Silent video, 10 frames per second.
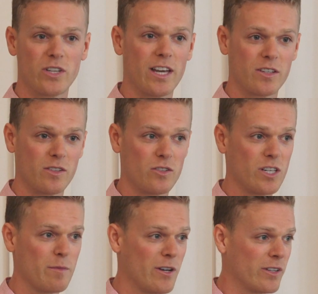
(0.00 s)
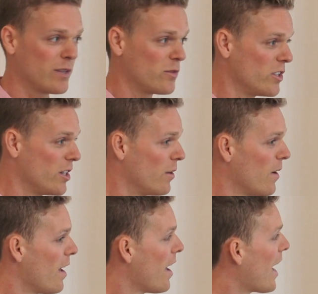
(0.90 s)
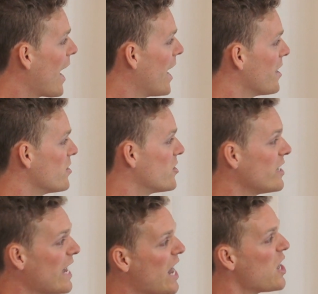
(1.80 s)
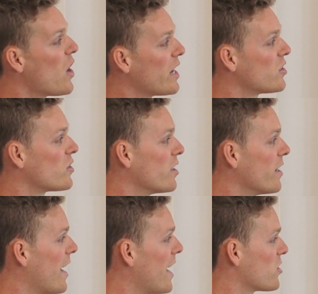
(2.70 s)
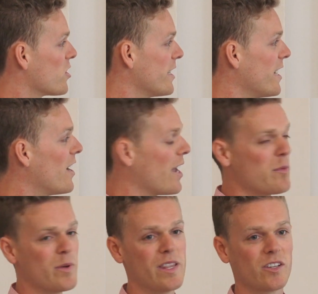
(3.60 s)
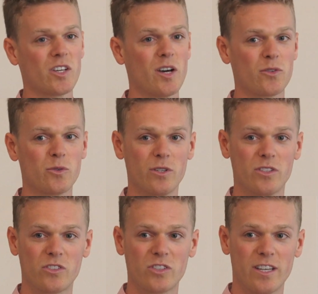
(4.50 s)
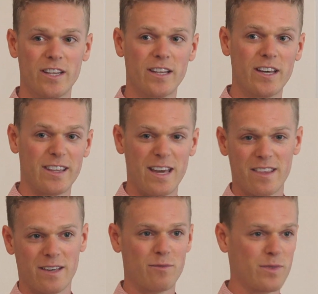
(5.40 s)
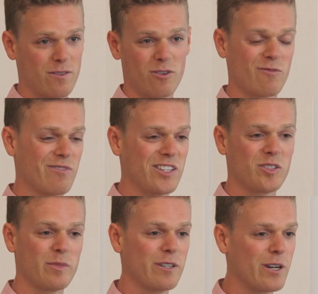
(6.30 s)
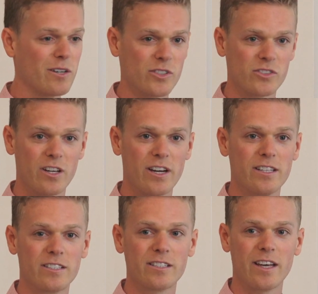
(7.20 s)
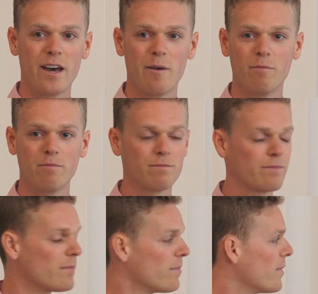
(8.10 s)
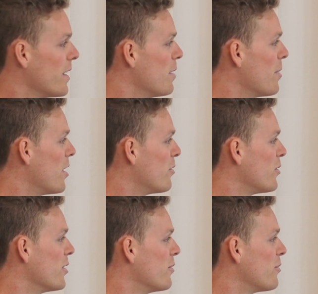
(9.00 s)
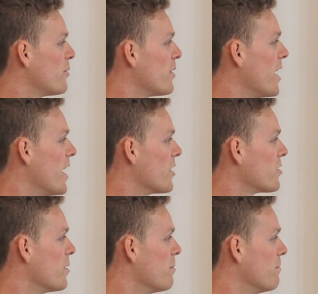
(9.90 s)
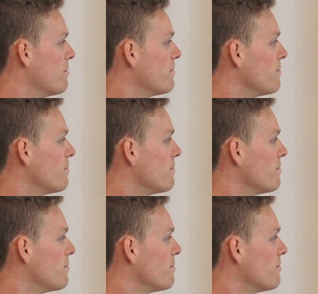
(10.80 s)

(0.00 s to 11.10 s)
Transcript: text that Gmail gives you. And yeah, nice that actually I opened this afterwards and they've got a reasonably well-designed email full of some